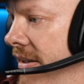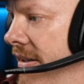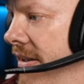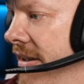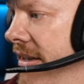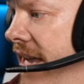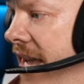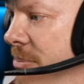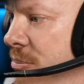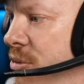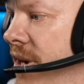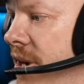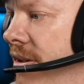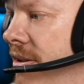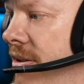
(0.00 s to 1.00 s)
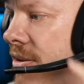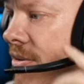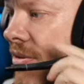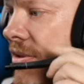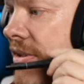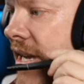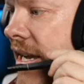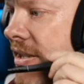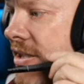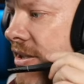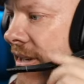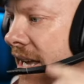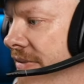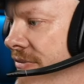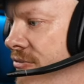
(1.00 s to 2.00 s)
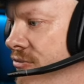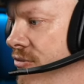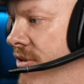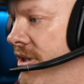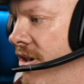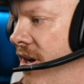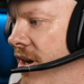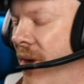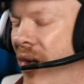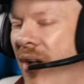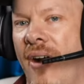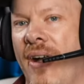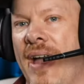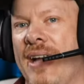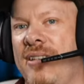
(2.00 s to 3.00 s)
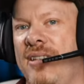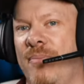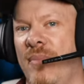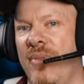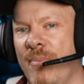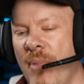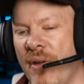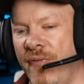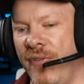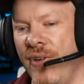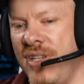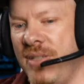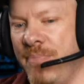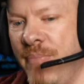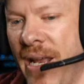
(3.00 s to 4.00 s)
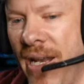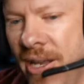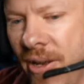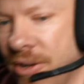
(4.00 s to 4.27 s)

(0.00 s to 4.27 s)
yeah, Pringles, they do it every time. I actually, my first belly I